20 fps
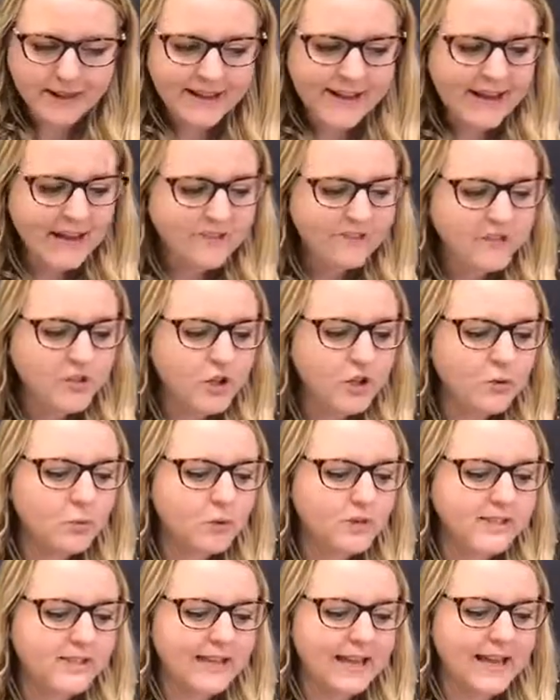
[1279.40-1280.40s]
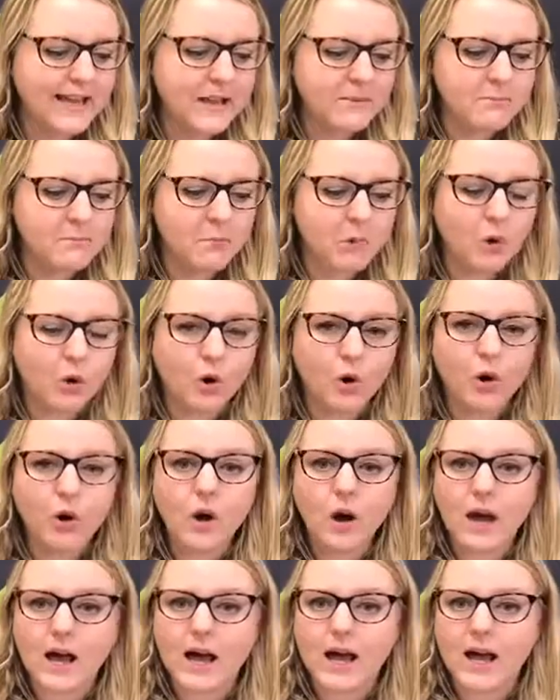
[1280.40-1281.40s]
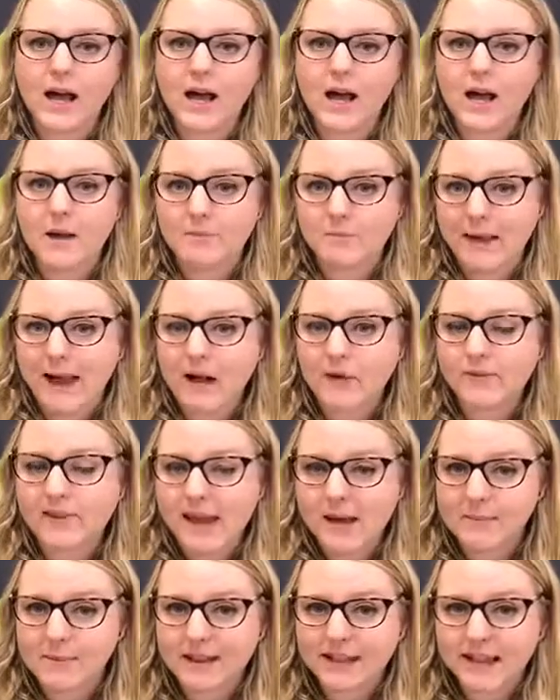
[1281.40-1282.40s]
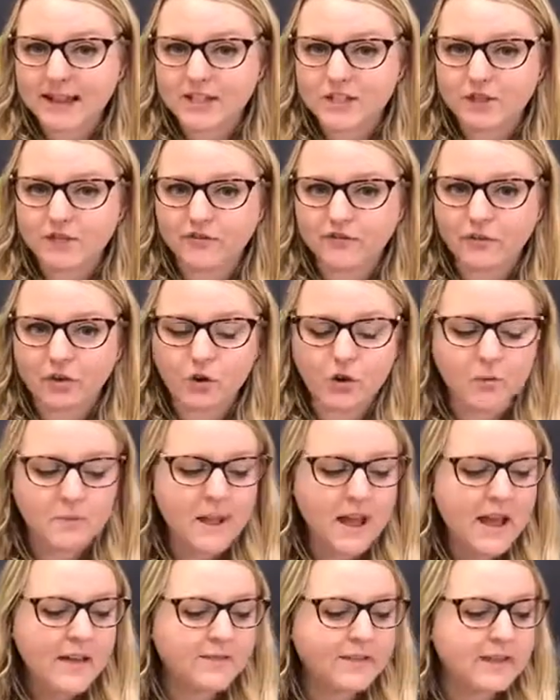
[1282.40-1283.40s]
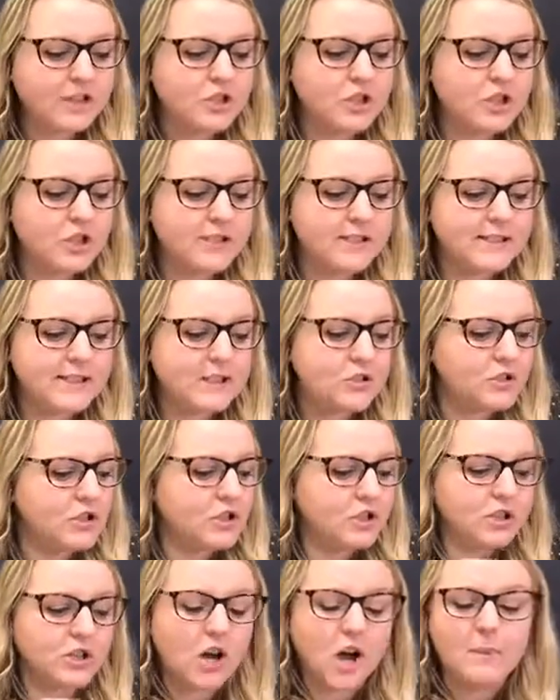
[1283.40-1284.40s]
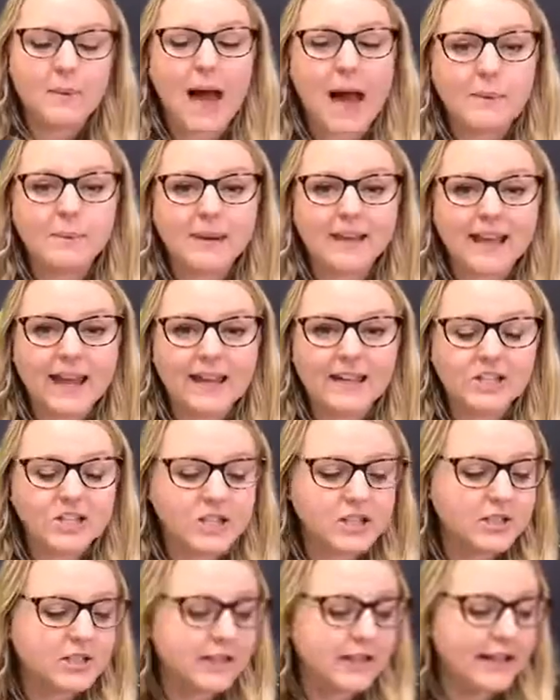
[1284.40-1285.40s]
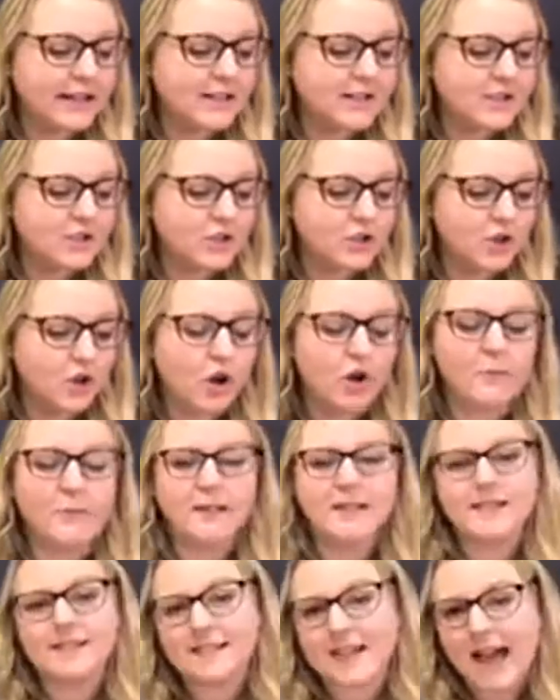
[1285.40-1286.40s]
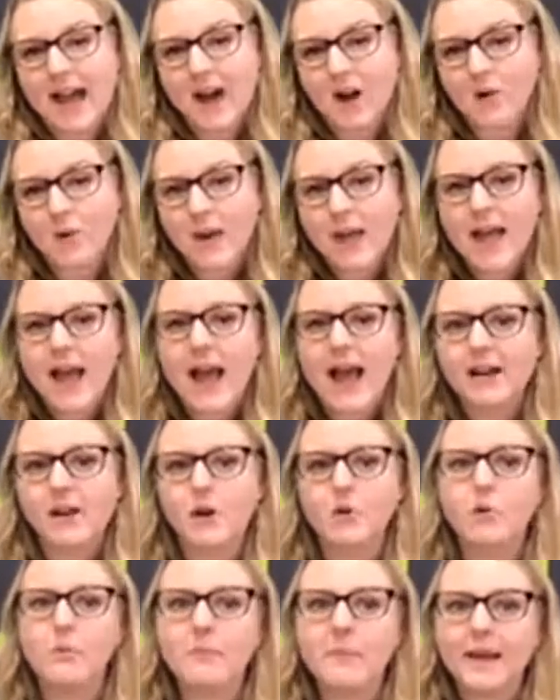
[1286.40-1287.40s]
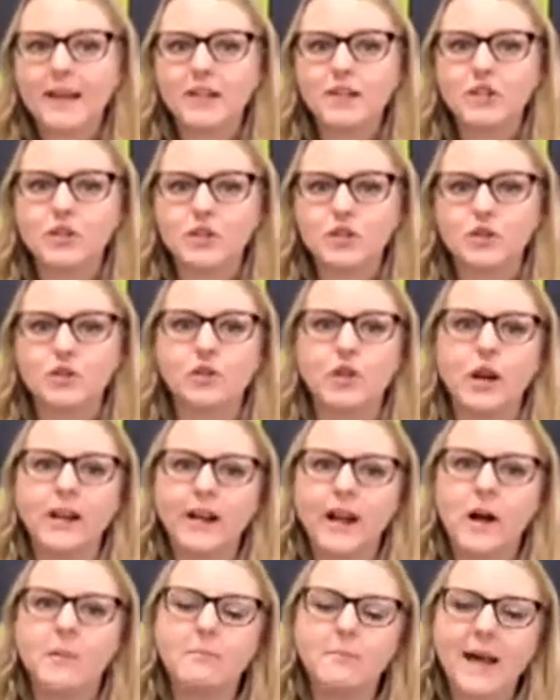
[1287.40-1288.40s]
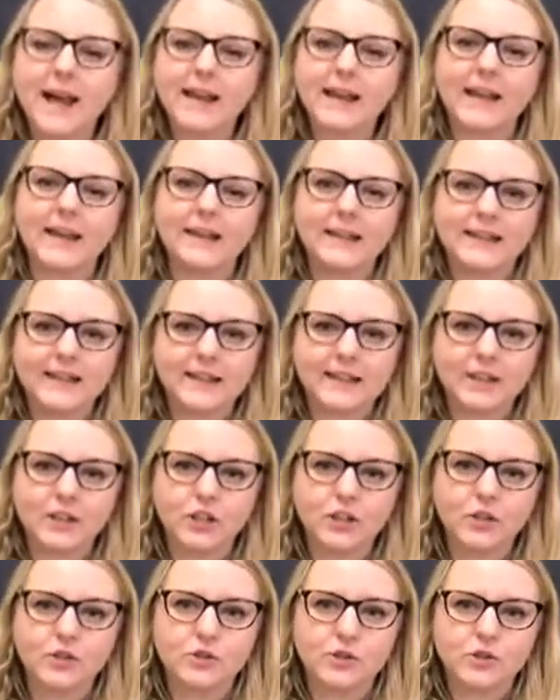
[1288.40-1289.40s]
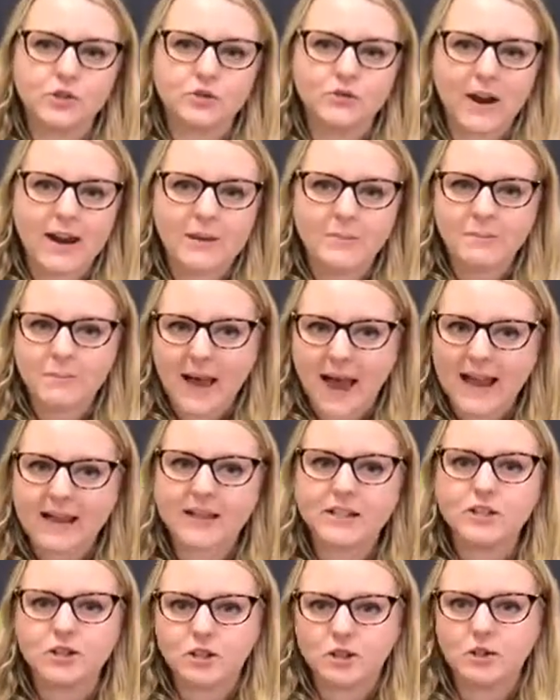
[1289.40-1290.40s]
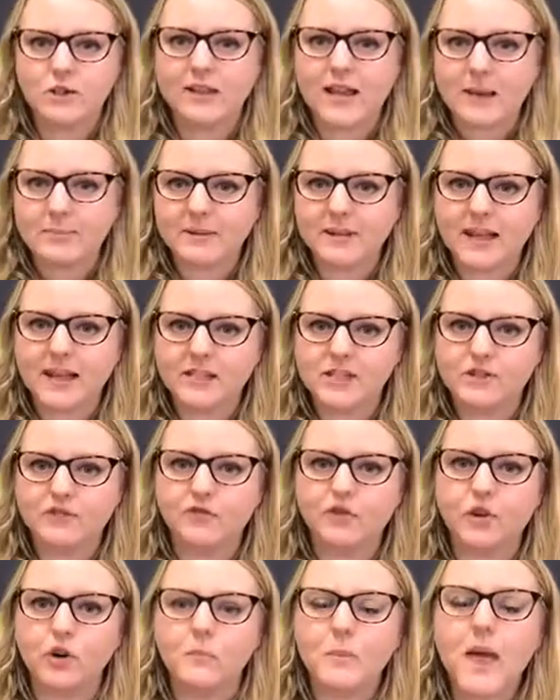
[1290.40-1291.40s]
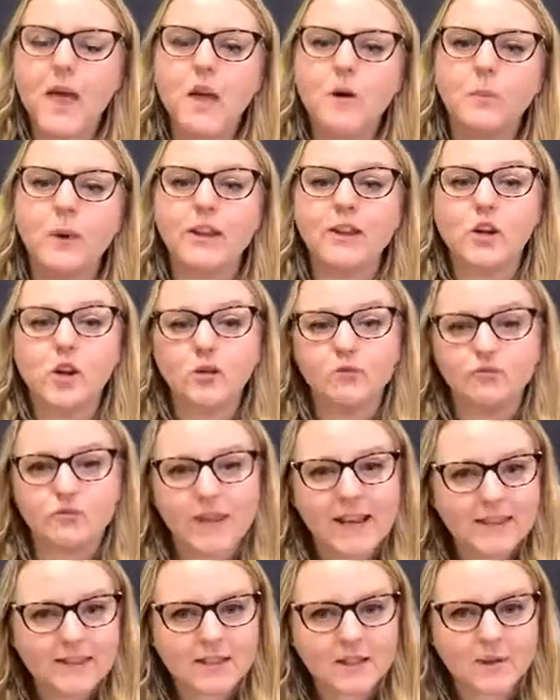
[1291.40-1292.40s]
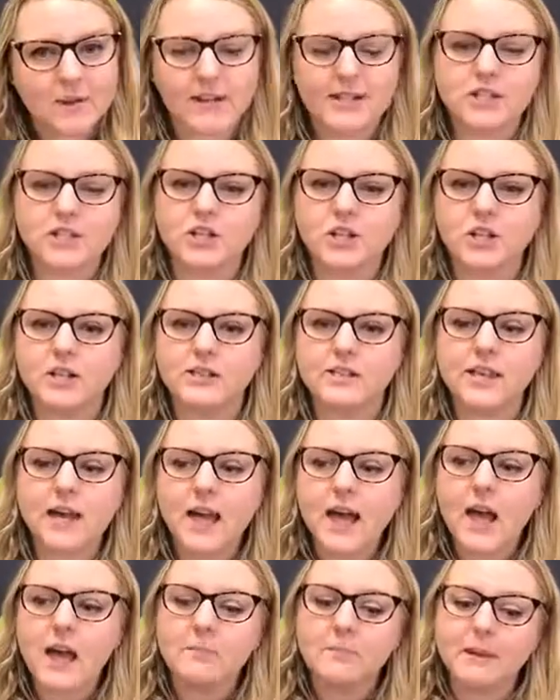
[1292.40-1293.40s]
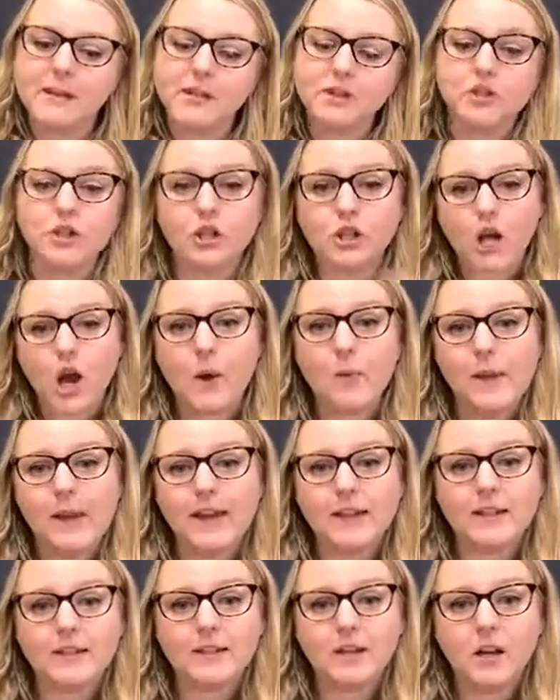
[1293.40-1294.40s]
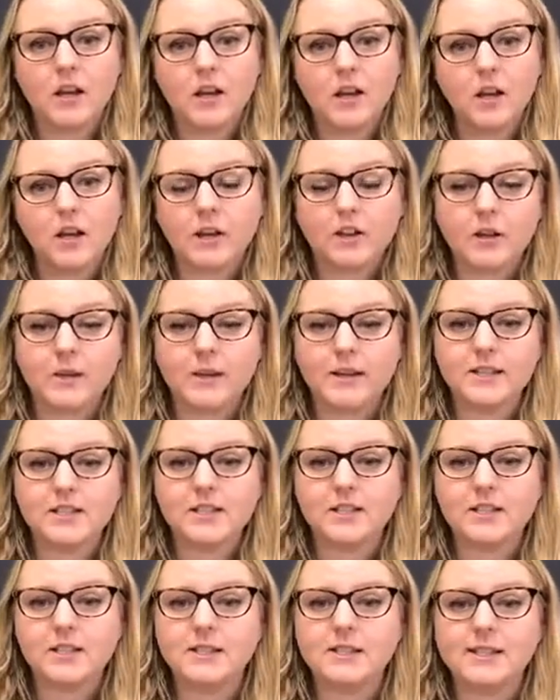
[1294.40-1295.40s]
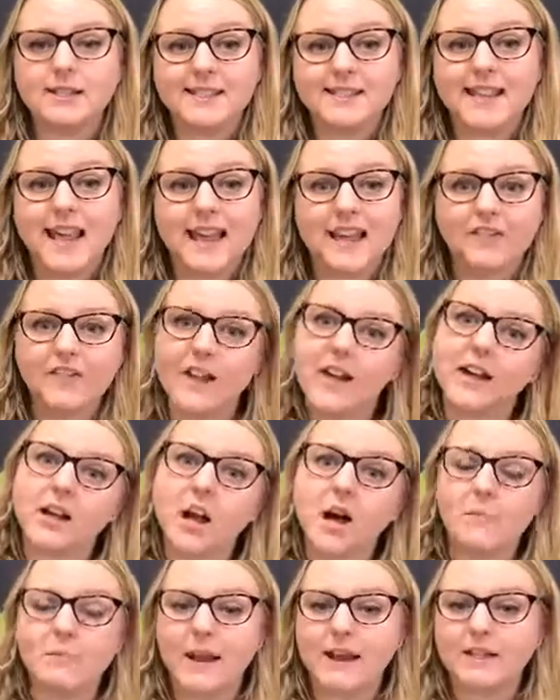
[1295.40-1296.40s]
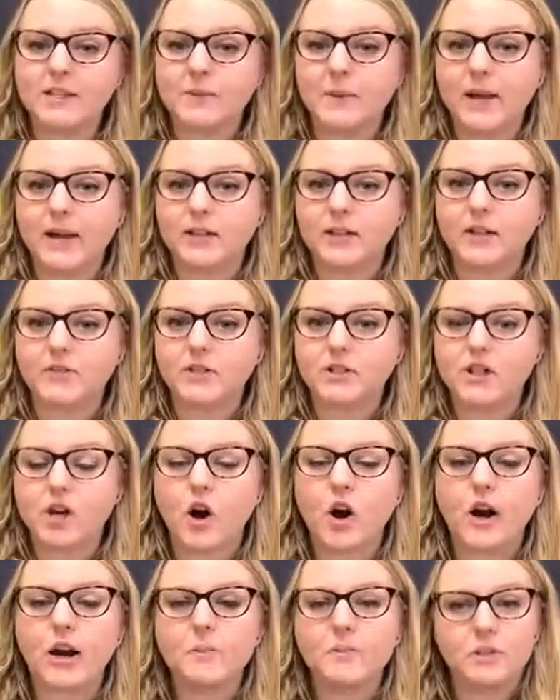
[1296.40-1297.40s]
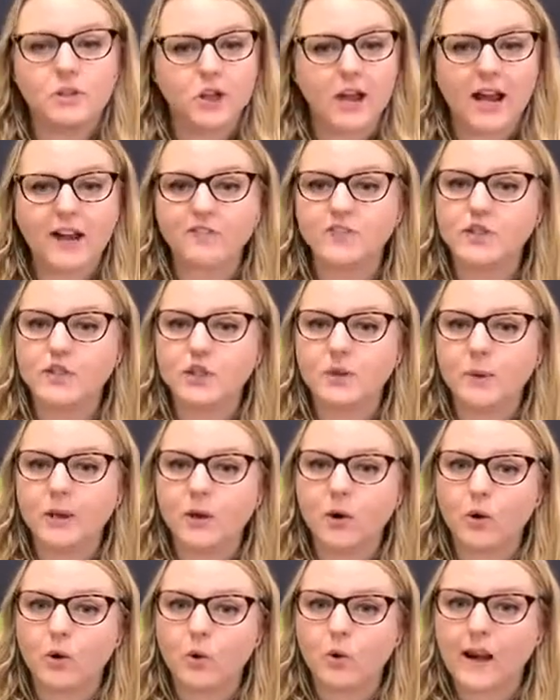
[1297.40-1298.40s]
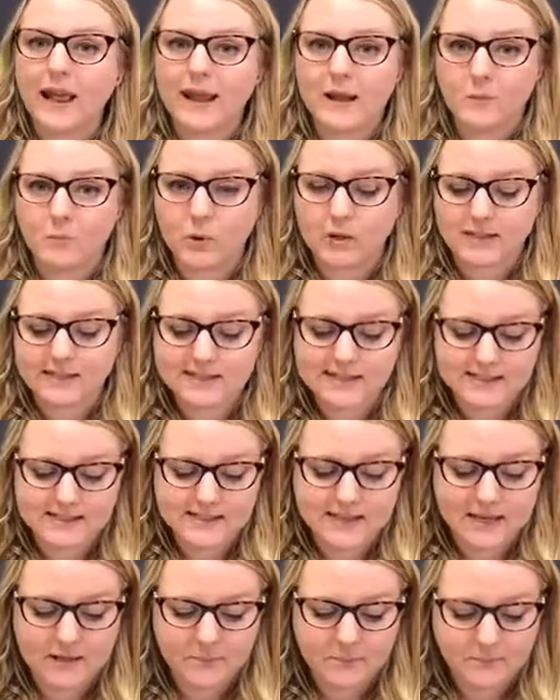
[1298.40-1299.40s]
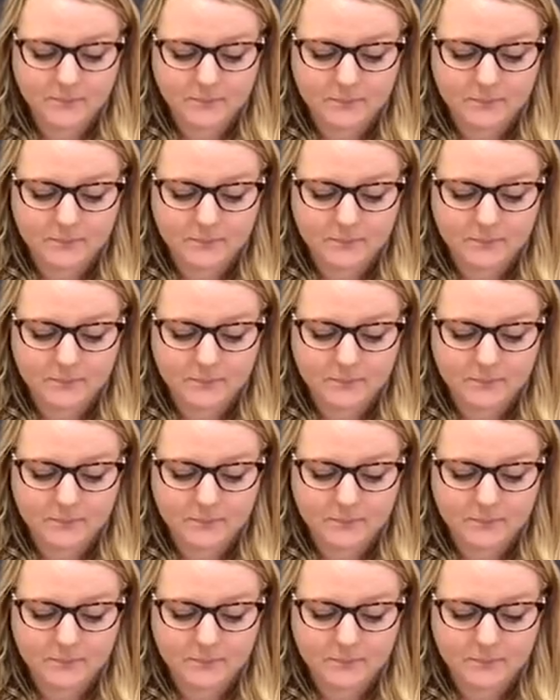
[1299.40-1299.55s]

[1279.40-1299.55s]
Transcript: If you want to hear more about the application form, then just literally just type application into the comments now, and I will make sure I come back and link you straight back to the application form where you can read the questions, because you can go in, look at the questions, save it and come back to it another time. You don't have to do it all in one sitting.